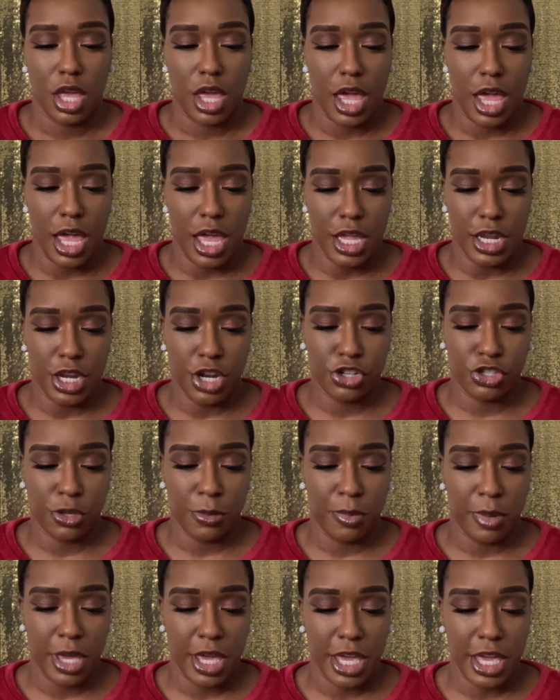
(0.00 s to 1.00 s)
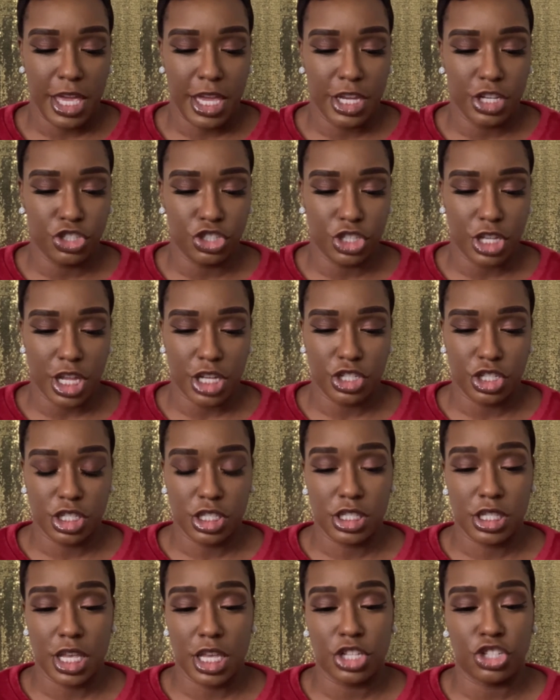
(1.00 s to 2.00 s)
And there's a page that
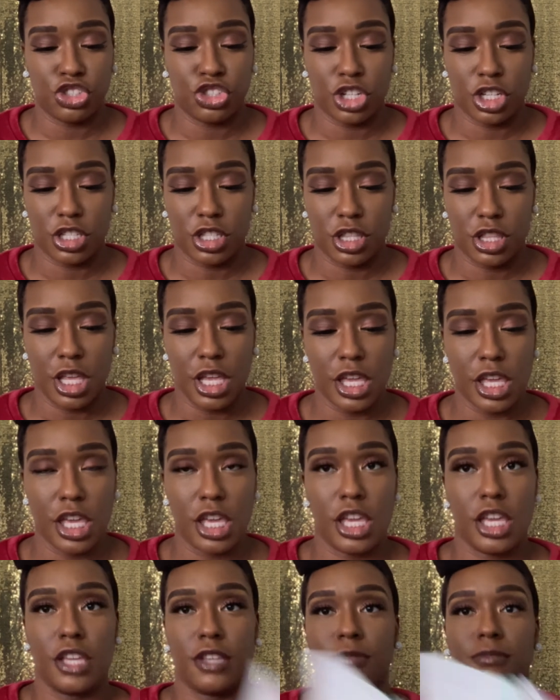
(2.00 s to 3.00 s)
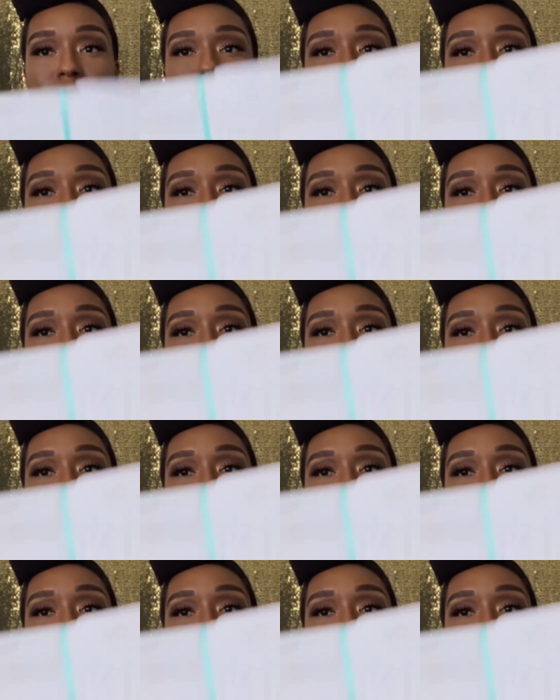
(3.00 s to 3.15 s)
just says just thinking.